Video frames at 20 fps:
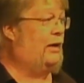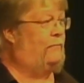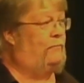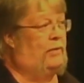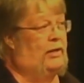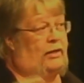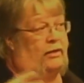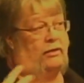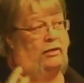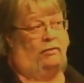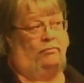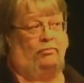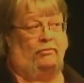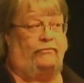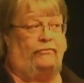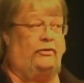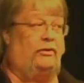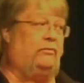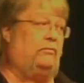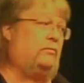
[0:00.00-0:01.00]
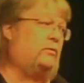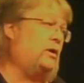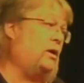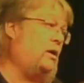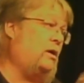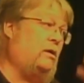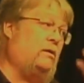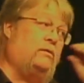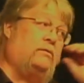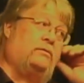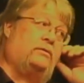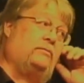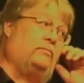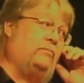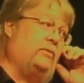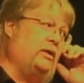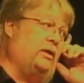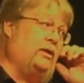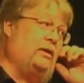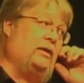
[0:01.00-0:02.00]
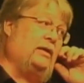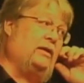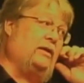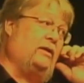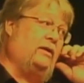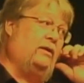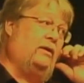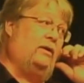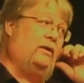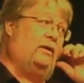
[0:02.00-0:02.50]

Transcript: I've made a couple of phone calls and man,